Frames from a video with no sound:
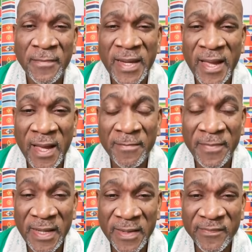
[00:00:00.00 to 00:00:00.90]
but I
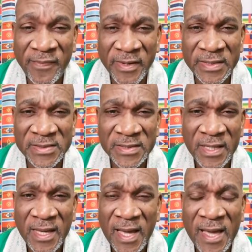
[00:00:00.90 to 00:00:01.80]
got blamed for it
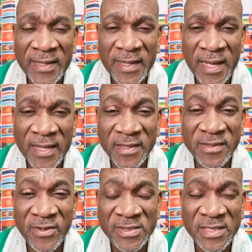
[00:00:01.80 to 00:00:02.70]
and uh,
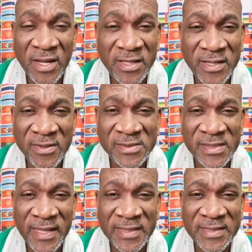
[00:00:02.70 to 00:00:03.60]
30 odd
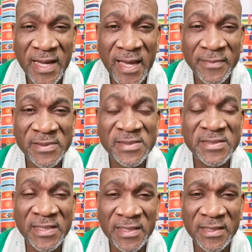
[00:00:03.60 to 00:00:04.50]
years later, I am
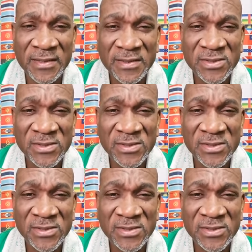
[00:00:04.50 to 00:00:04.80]
still